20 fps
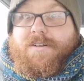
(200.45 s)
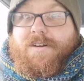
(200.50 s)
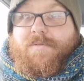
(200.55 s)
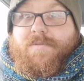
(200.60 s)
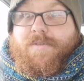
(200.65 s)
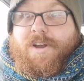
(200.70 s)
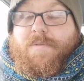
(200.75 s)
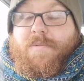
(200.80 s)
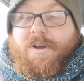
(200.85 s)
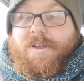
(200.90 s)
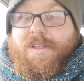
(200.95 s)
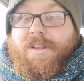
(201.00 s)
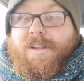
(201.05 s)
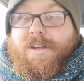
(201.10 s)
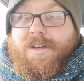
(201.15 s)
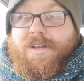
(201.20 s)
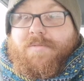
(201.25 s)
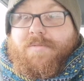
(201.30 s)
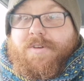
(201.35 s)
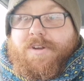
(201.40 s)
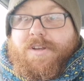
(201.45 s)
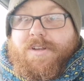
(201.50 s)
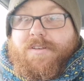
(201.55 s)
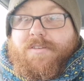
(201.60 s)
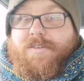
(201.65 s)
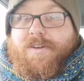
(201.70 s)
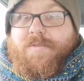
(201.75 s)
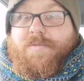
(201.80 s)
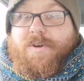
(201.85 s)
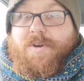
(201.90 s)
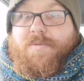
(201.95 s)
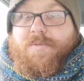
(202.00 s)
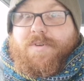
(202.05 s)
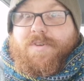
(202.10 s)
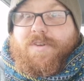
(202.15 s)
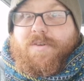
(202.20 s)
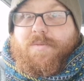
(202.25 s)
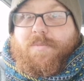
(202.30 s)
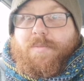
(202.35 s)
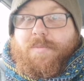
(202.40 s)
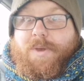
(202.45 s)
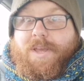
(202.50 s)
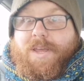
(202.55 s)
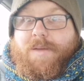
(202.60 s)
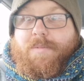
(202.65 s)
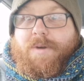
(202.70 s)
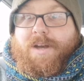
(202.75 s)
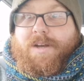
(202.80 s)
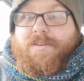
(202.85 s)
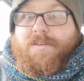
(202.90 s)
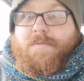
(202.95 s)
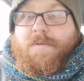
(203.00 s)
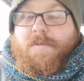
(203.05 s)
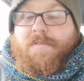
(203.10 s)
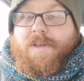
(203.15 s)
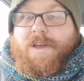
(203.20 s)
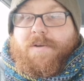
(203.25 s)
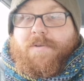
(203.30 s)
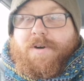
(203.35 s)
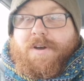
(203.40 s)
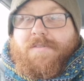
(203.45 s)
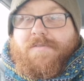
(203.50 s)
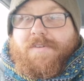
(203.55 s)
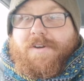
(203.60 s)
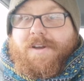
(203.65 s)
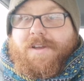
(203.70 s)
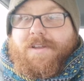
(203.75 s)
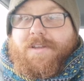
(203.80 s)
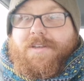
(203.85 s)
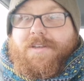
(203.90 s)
I'm right by the library, so I'm hoping to piggyback some of their Wi-Fi.